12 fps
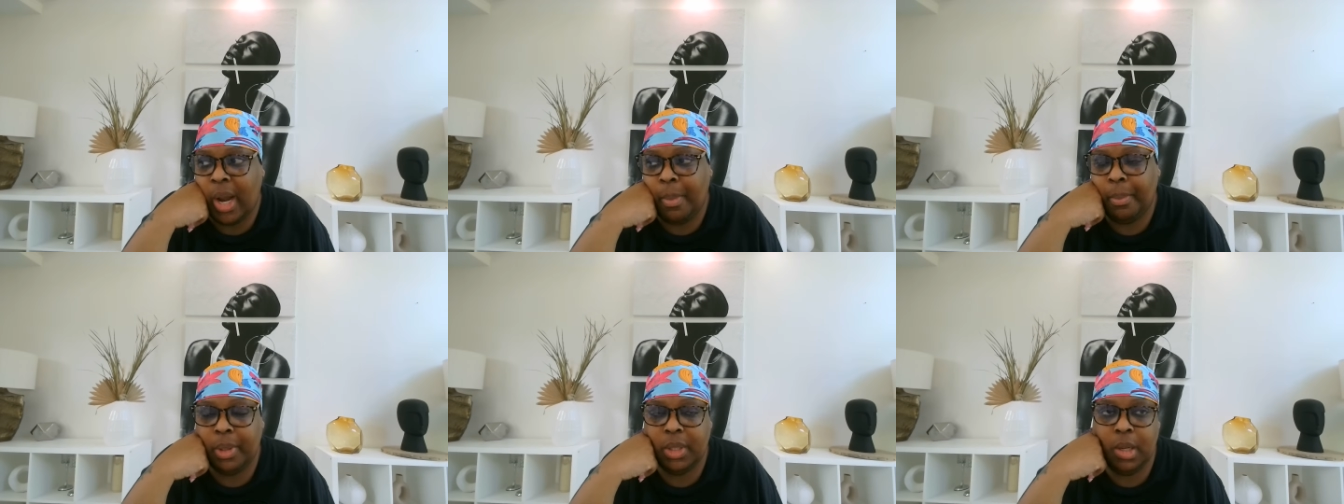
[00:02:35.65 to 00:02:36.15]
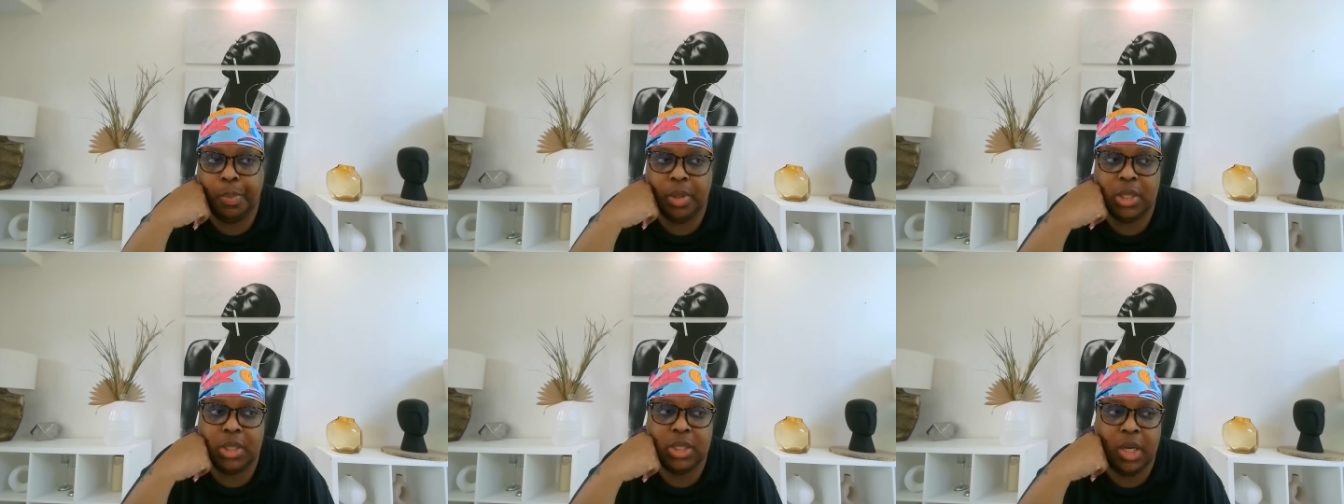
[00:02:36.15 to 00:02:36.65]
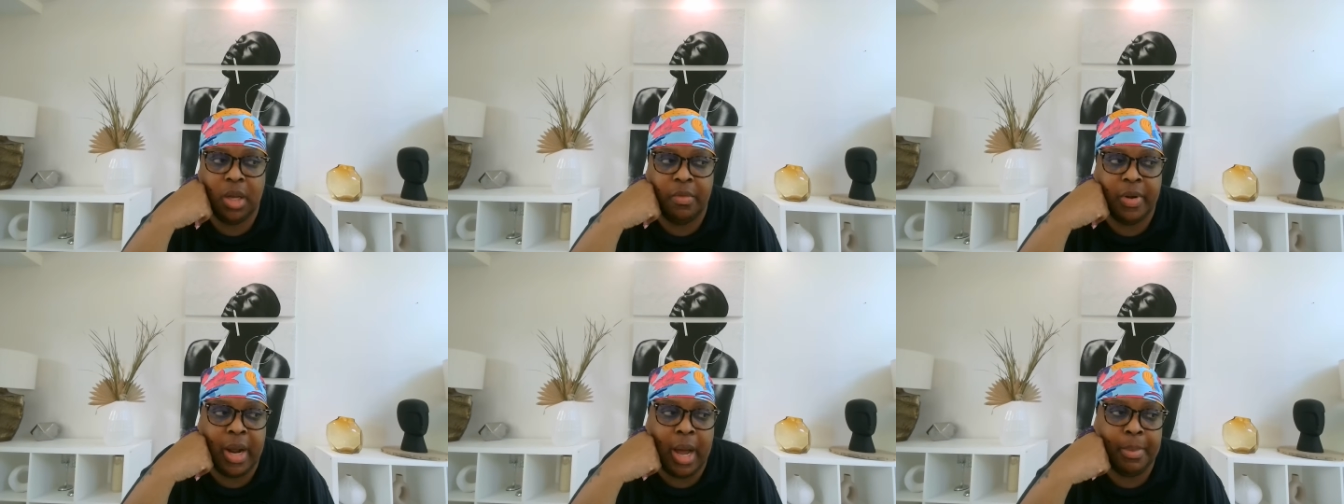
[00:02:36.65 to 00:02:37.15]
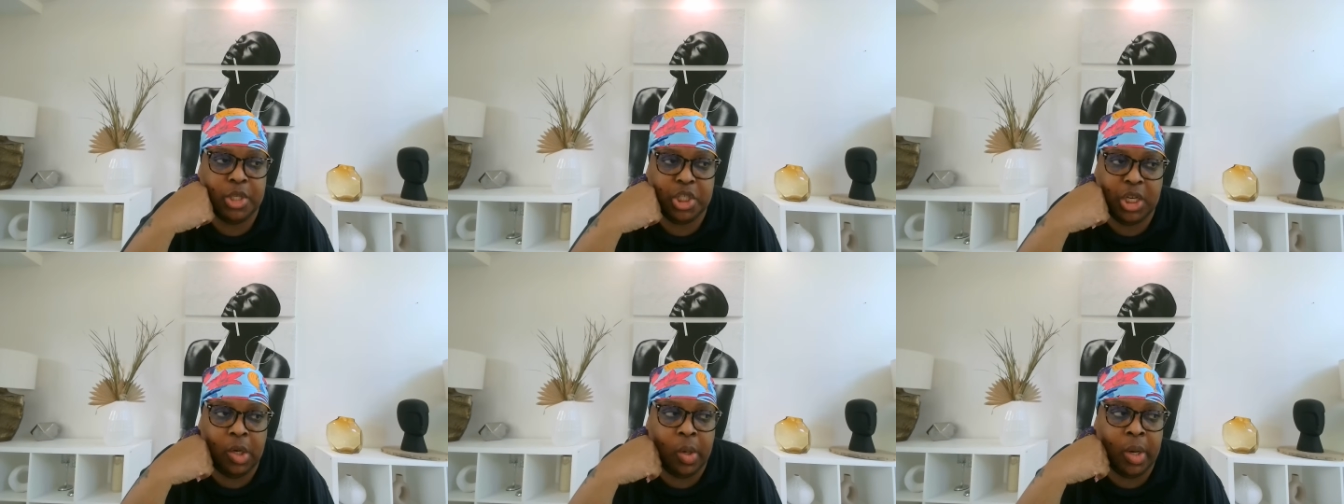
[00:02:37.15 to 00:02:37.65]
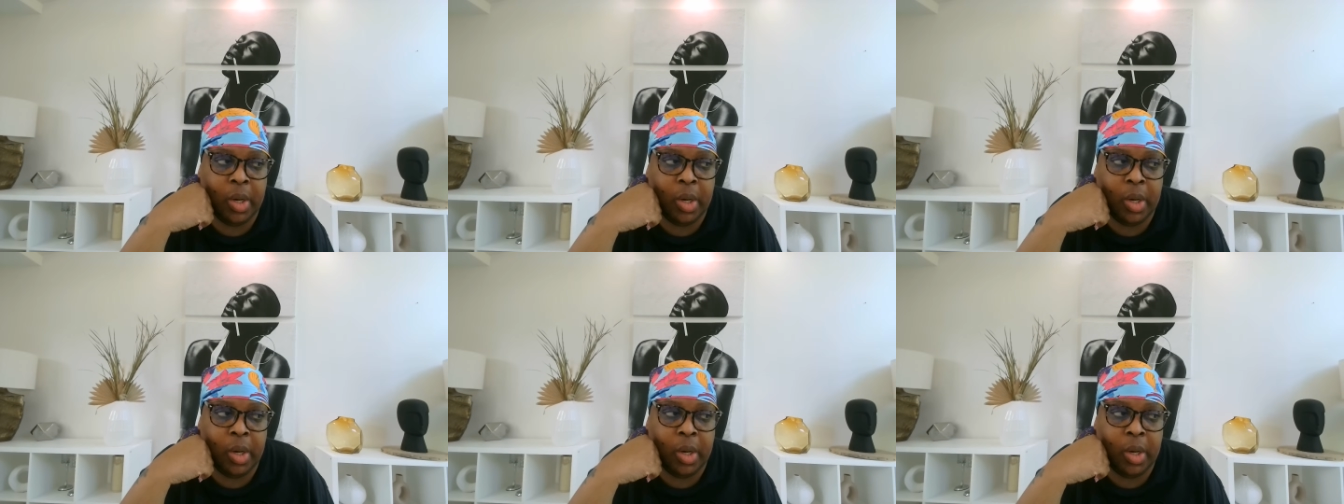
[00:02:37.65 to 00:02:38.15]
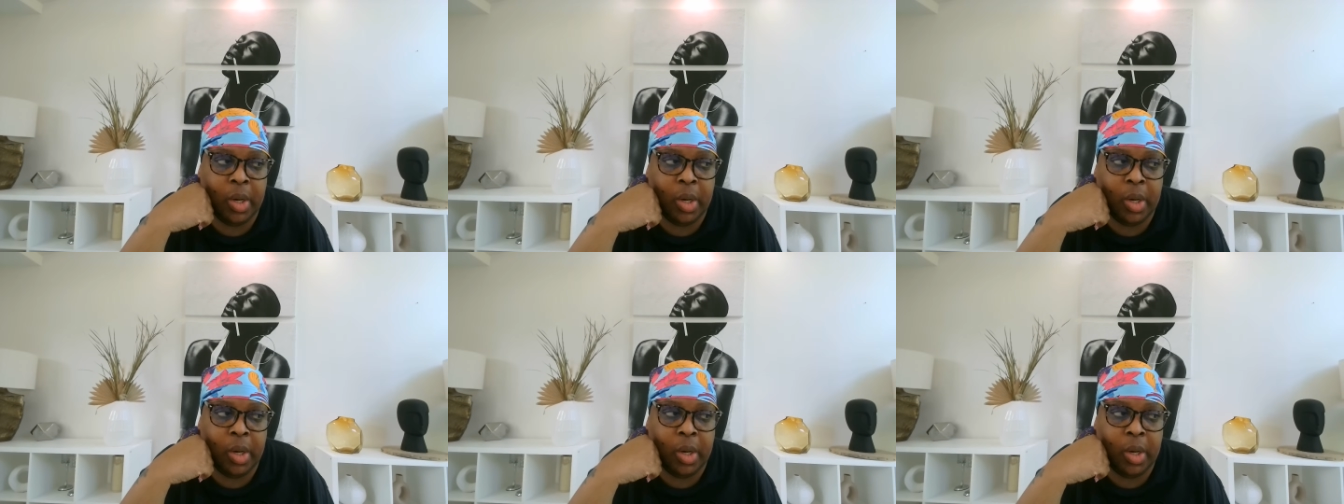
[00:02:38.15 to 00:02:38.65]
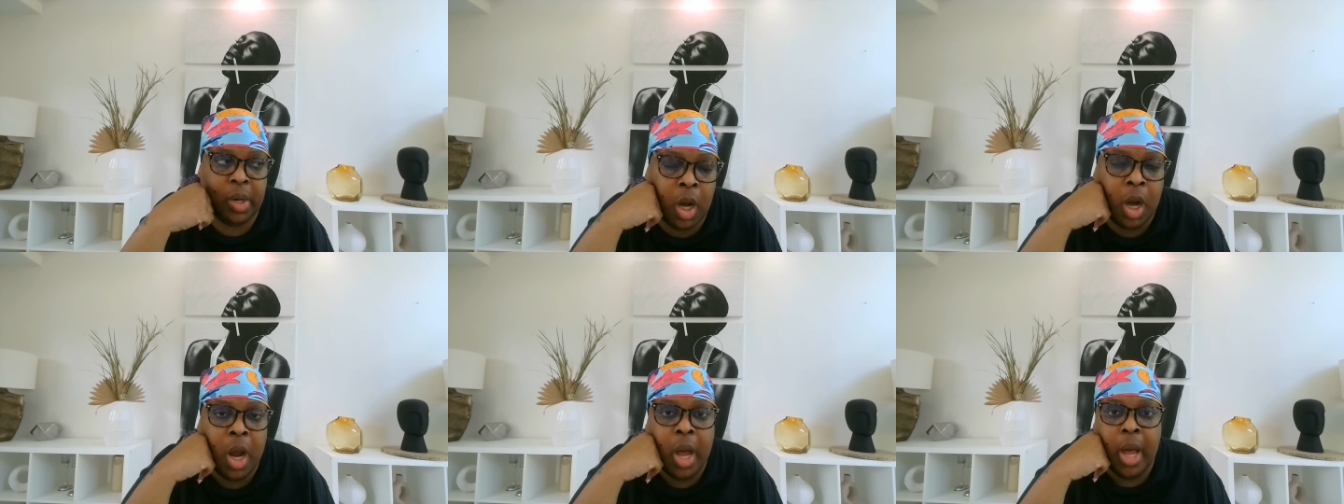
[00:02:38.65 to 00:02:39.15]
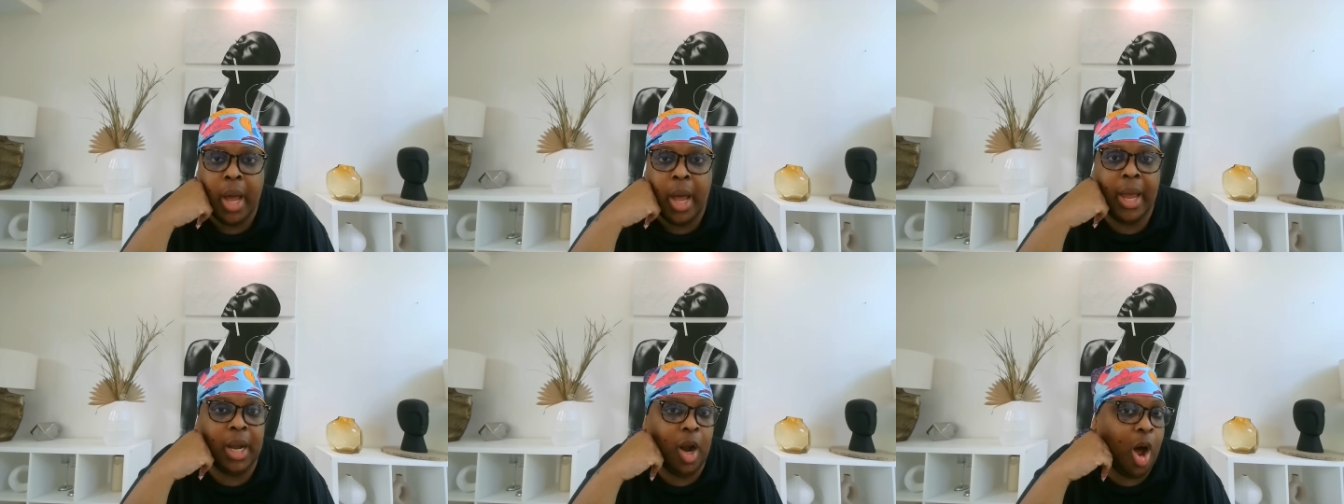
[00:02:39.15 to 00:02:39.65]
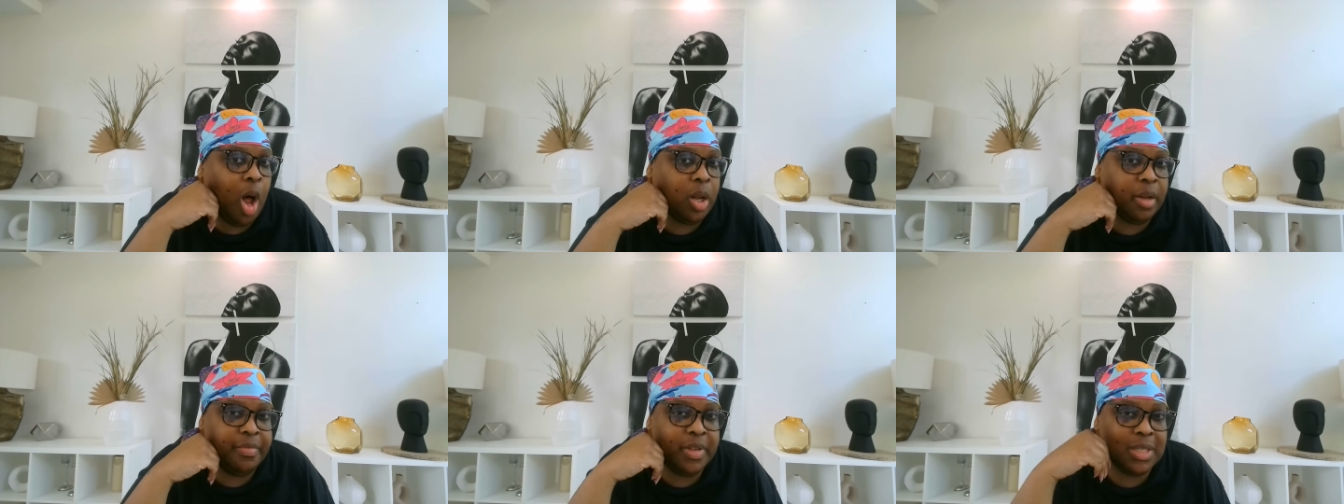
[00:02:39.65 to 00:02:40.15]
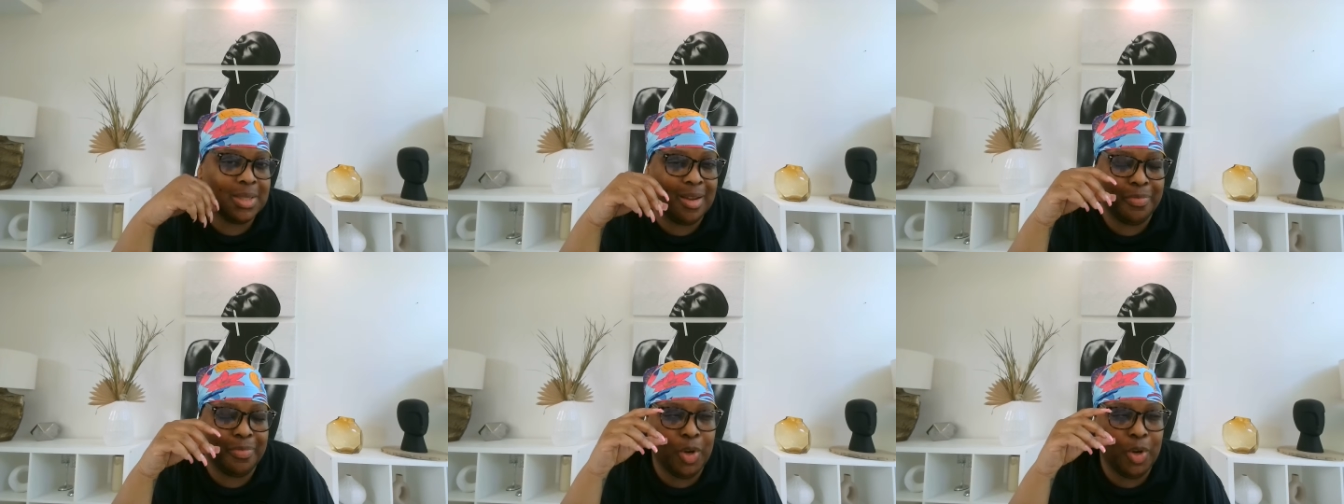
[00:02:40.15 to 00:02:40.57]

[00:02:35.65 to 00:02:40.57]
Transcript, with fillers: I'm manipulative and I'm a cheater and I'm a liar and all of this stuff.